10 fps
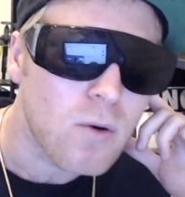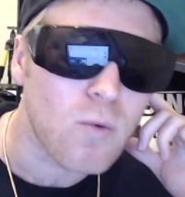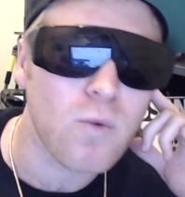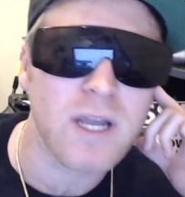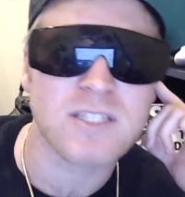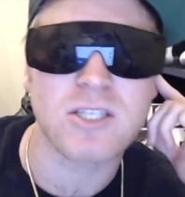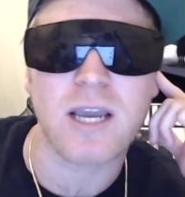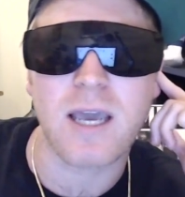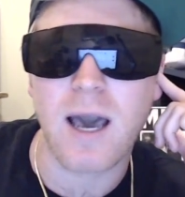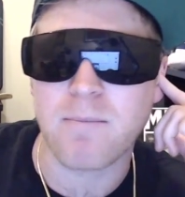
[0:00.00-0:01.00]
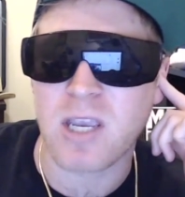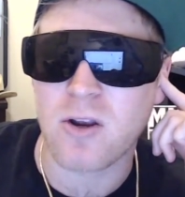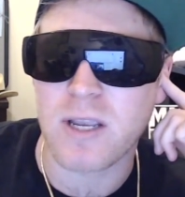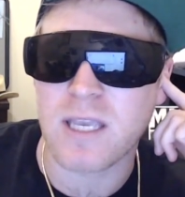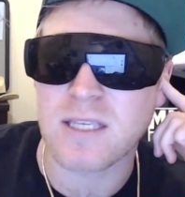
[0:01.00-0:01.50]
Wait a second. I'm
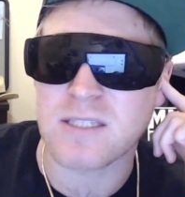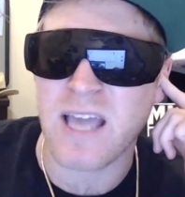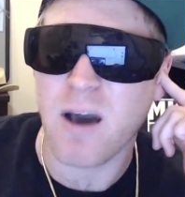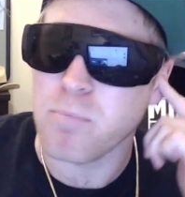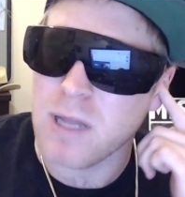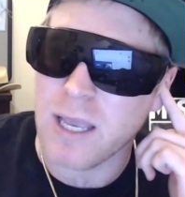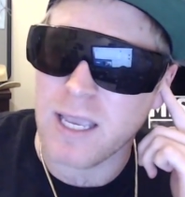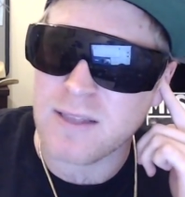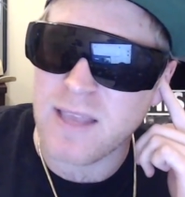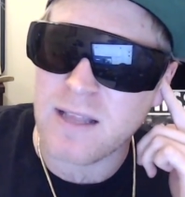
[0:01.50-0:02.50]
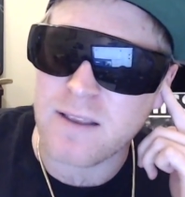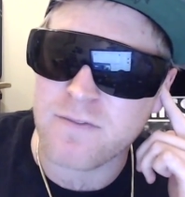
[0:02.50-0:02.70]
hearing he's now playing daily